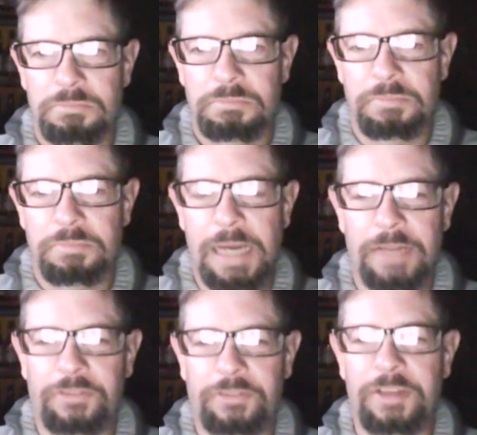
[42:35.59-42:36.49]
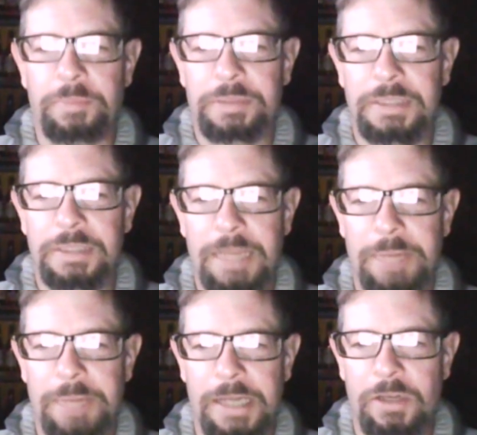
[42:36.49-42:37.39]
by a sip, not
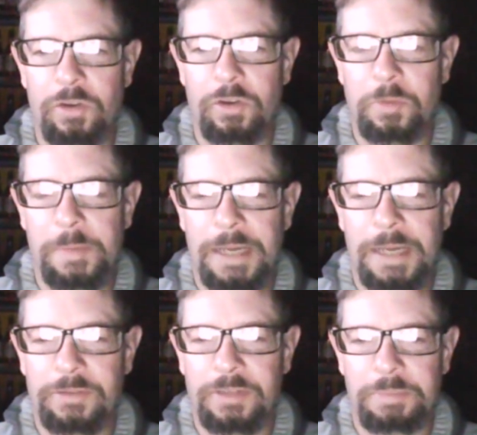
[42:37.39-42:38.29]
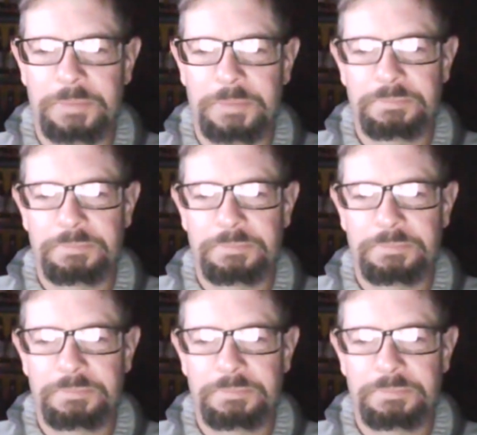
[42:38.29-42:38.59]
by a nose, but by a sip.